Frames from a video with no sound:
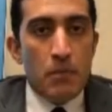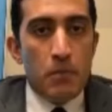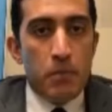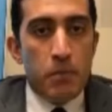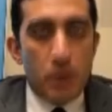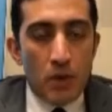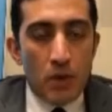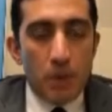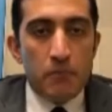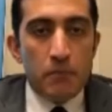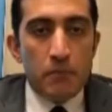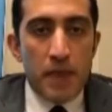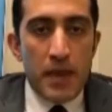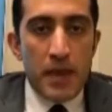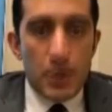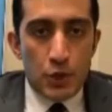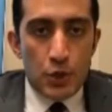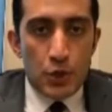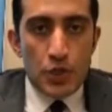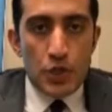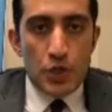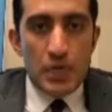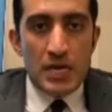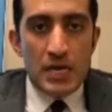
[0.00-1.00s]
both
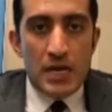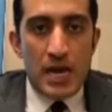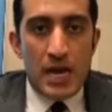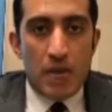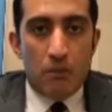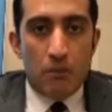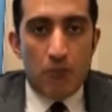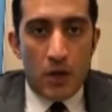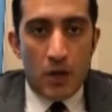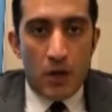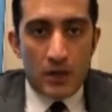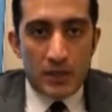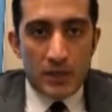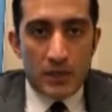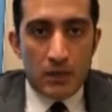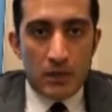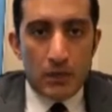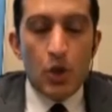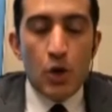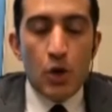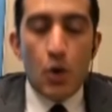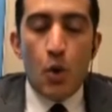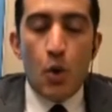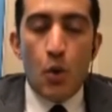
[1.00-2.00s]
Beijing and
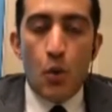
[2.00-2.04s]
Moscow